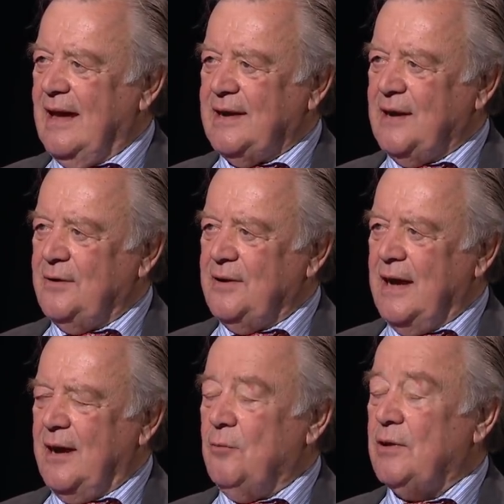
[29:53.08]
I don't
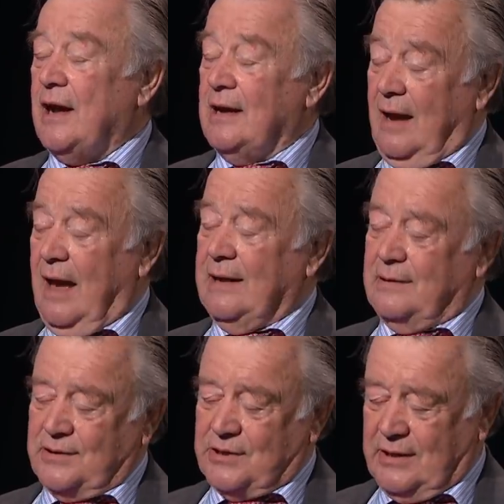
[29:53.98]
know. What I like
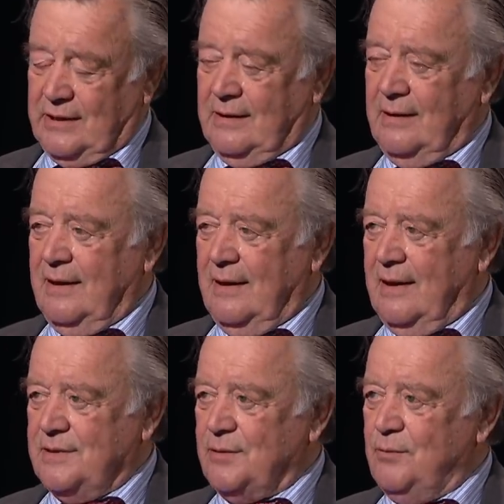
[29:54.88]
to see
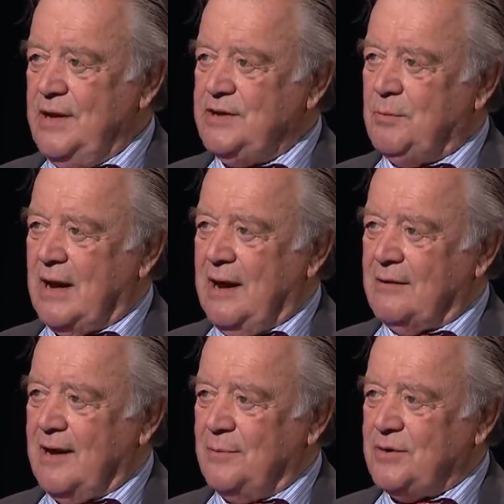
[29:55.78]
is a reasonable
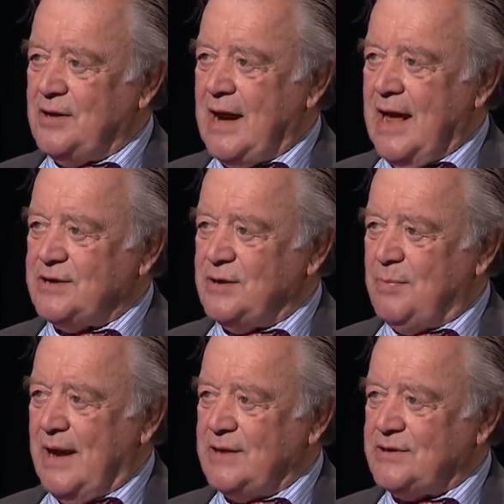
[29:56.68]
outcome to today's
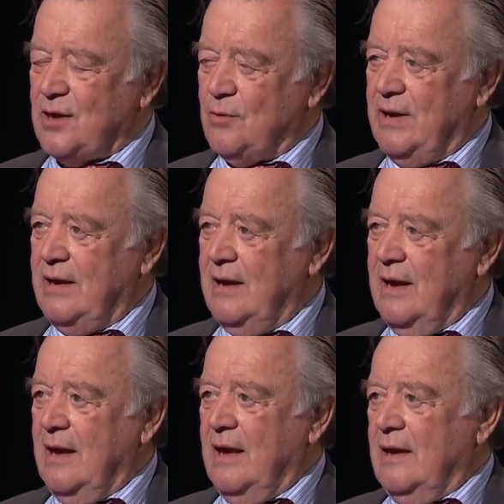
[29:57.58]
debate, so we
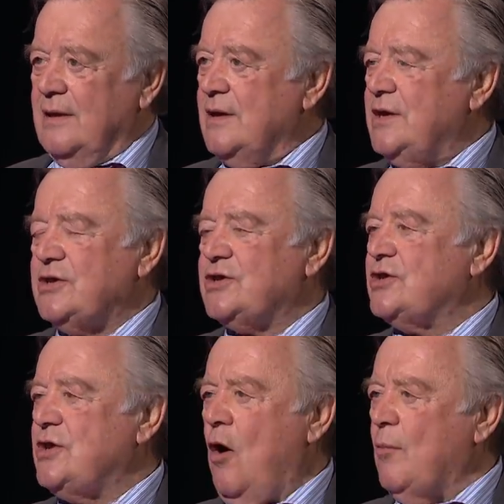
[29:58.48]
just
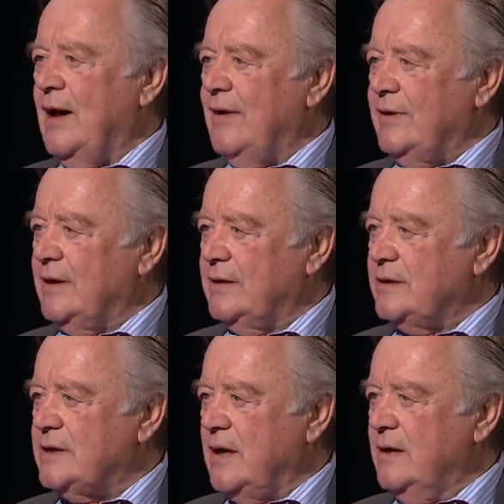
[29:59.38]
stop having
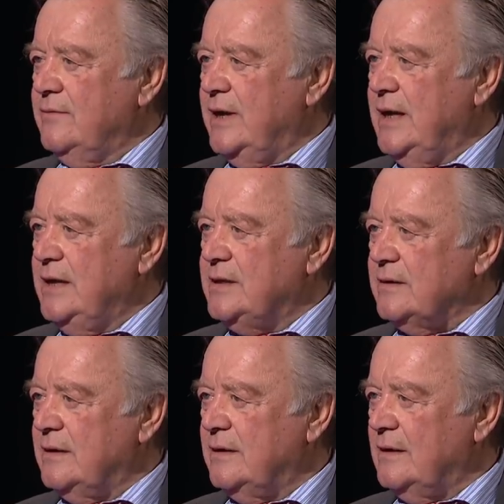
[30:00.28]
this
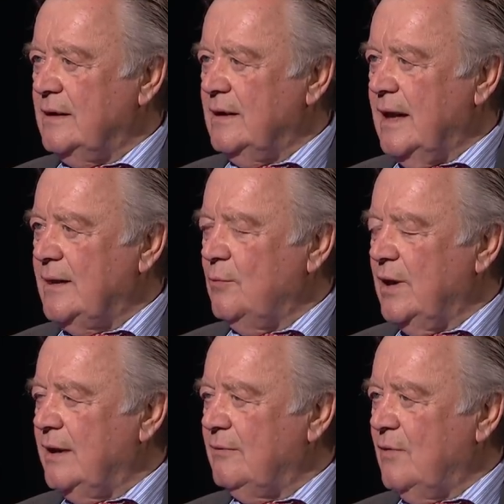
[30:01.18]
overheated,
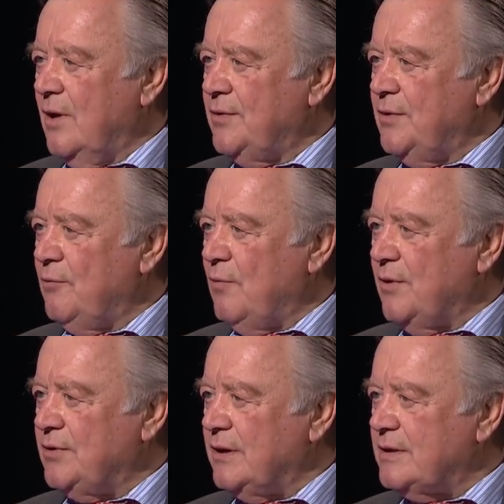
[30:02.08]
lightweight, rather
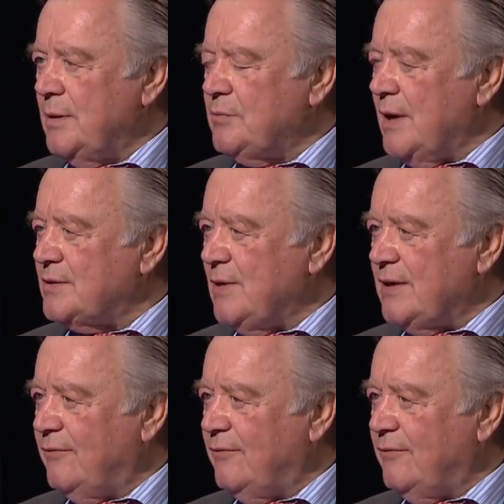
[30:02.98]
neurotic, sometimes quite